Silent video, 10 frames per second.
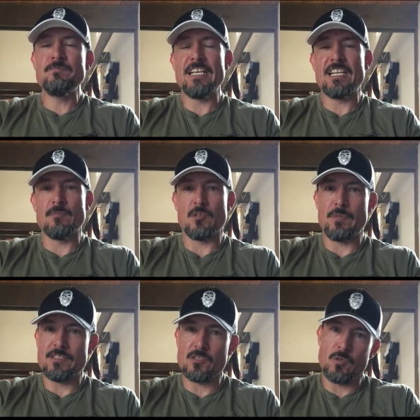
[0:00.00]
he comes up to
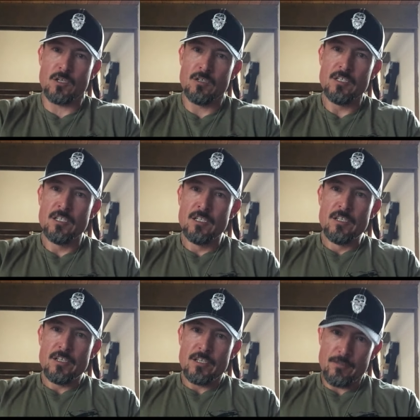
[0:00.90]
me, he says, well,
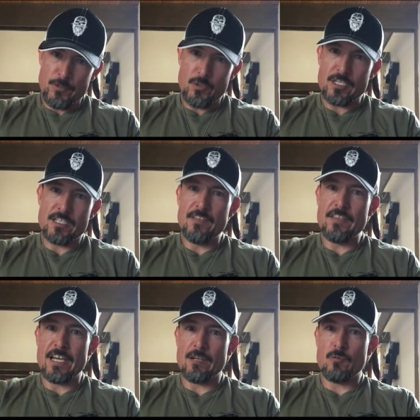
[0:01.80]
if you would have
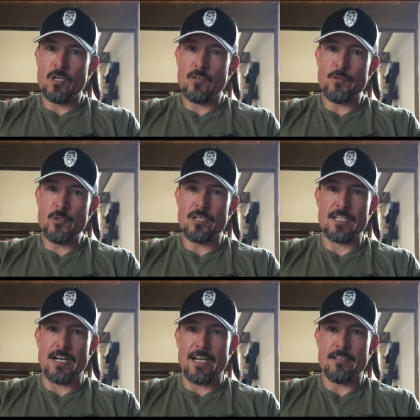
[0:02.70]
done that, what if you would
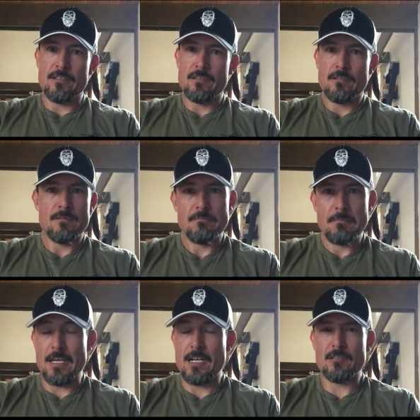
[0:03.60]
have died?
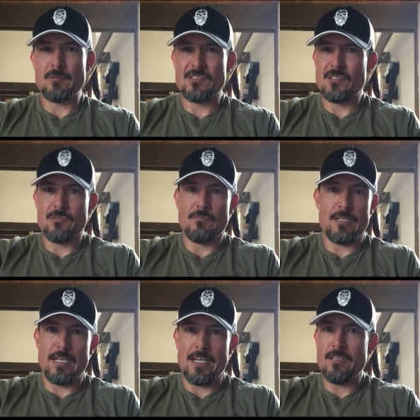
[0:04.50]
And I look at him and I said,
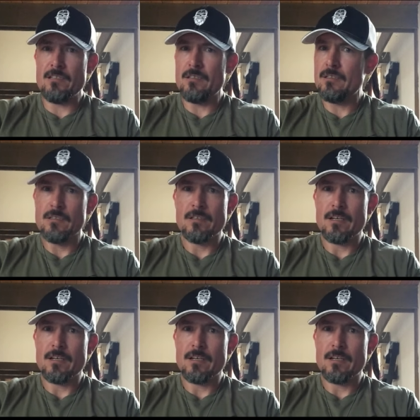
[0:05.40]
and